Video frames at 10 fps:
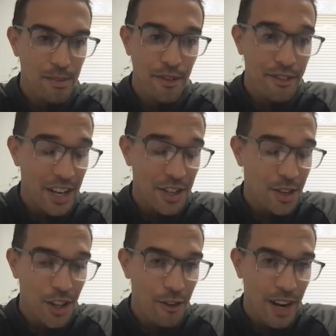
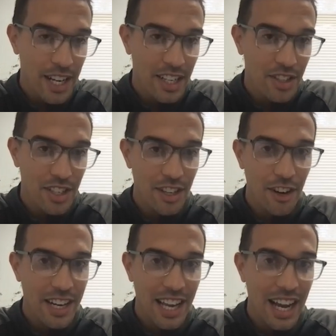professional already she's
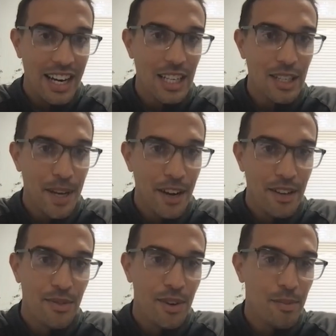already had
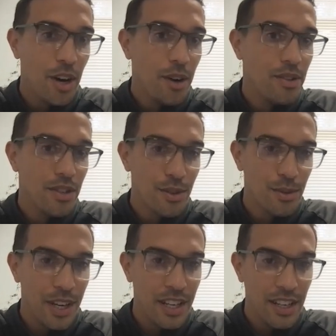experience from going to
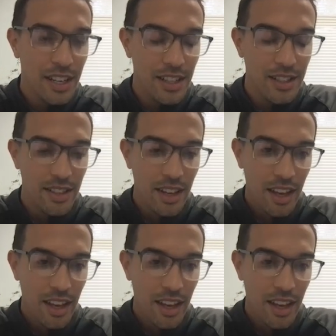Sweden and